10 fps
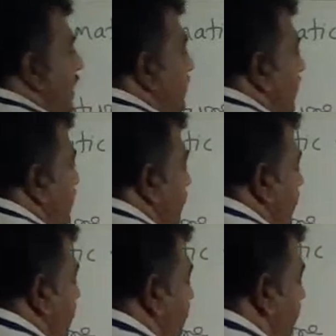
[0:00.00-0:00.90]

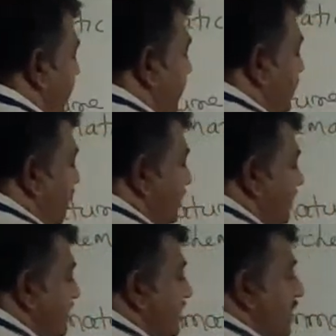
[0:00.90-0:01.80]
undergo
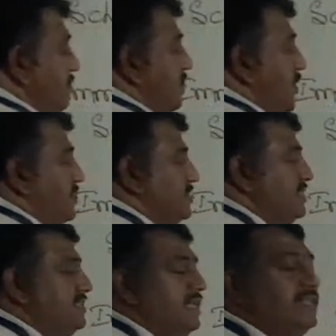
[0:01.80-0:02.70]
mitosis
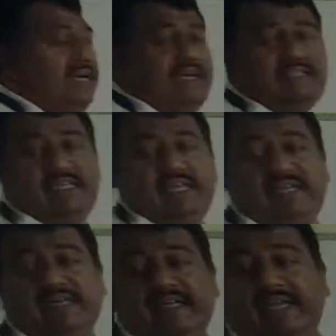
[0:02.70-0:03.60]
process, that is
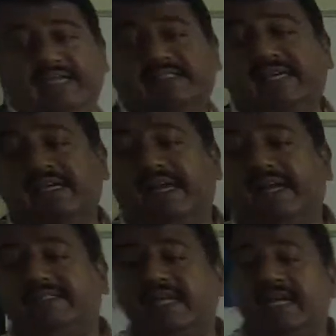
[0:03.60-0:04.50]
increasing
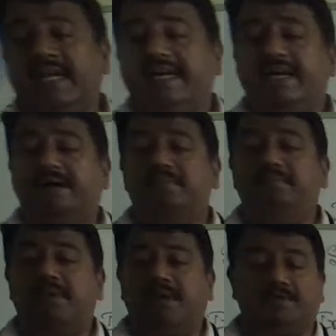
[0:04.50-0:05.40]
its
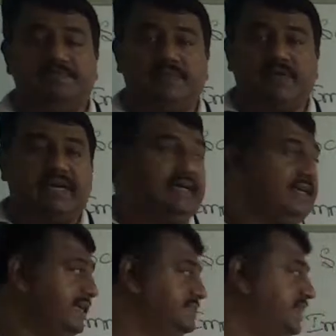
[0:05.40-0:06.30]
number. Okay,
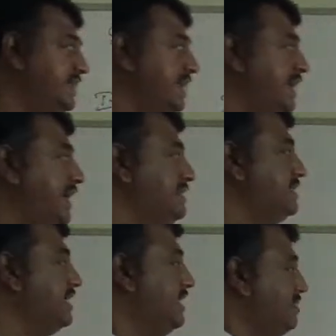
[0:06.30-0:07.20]
increasing
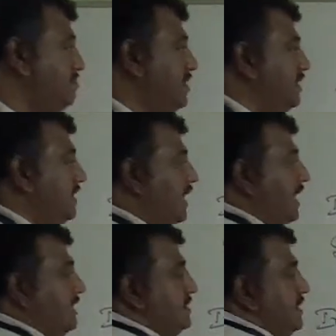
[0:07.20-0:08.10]
its number,
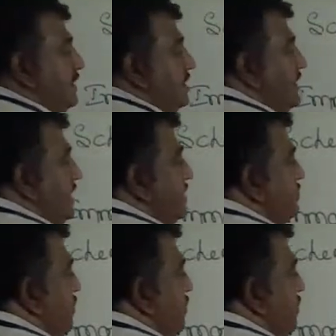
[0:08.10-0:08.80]
and these